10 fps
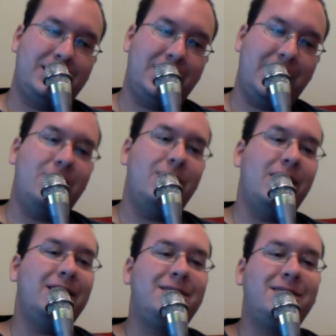
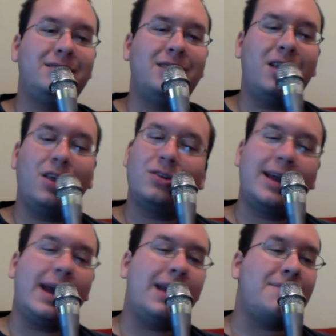Anyways, another
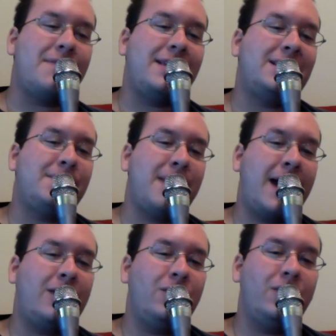day in the FaceTime
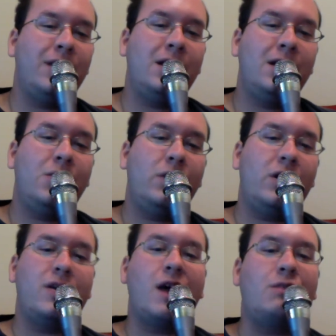battle. We
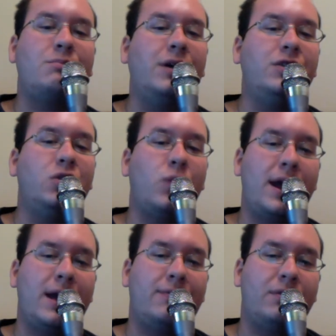are now a month
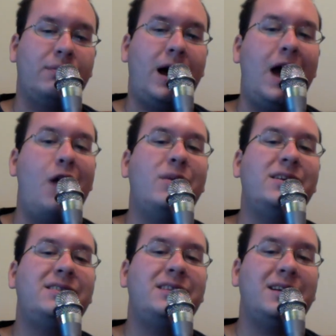away from
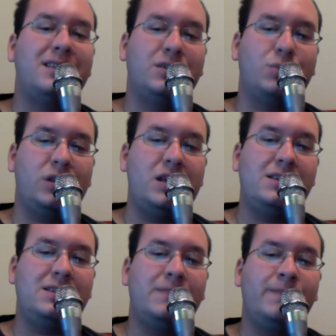iOS 6's
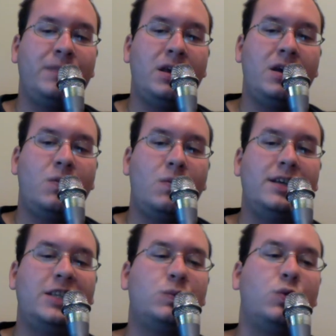release, when
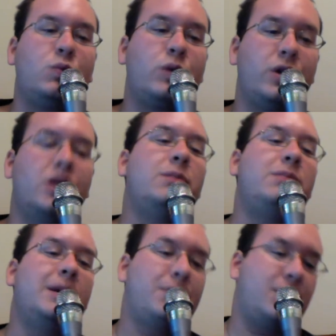this will really
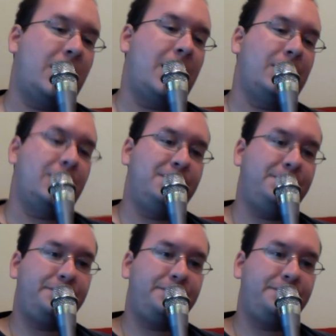be a problem.